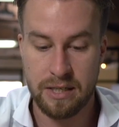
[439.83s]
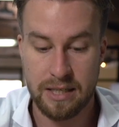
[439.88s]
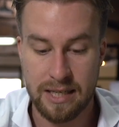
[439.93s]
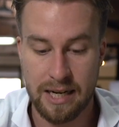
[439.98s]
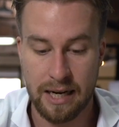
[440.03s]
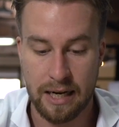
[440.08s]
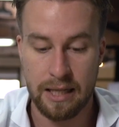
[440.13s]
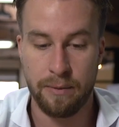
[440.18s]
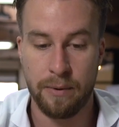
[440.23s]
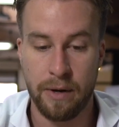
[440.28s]

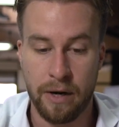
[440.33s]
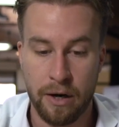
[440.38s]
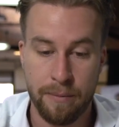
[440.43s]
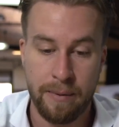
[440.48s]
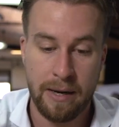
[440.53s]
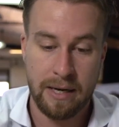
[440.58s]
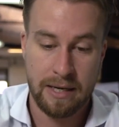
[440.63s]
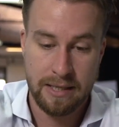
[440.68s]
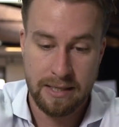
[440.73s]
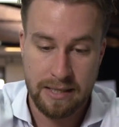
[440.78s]
Secondly, when I go
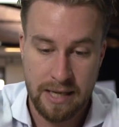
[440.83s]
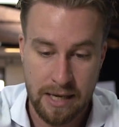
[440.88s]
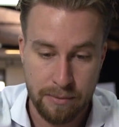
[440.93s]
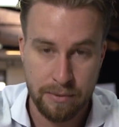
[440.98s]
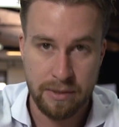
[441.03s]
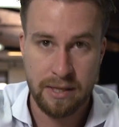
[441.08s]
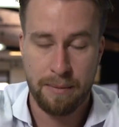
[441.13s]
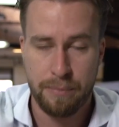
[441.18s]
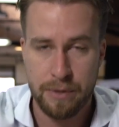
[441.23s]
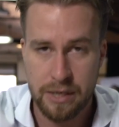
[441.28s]
back to the table
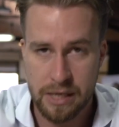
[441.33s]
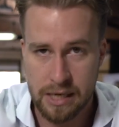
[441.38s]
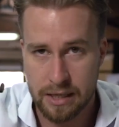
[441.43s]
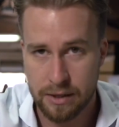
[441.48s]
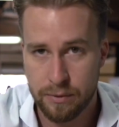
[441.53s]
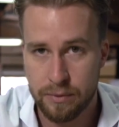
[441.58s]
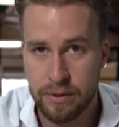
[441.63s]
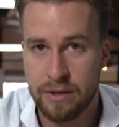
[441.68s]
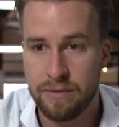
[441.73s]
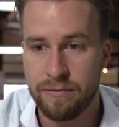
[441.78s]
to that
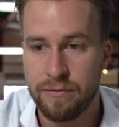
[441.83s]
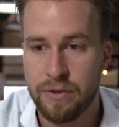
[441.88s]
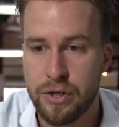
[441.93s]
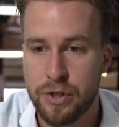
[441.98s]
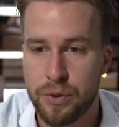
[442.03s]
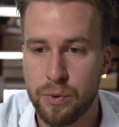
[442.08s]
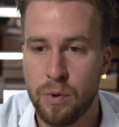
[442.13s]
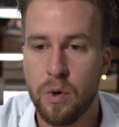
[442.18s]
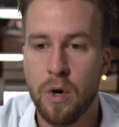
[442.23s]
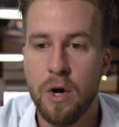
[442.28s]
particular
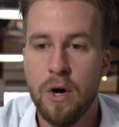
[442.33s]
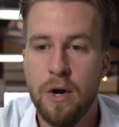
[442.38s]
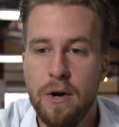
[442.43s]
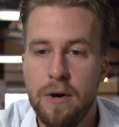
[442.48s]
individual,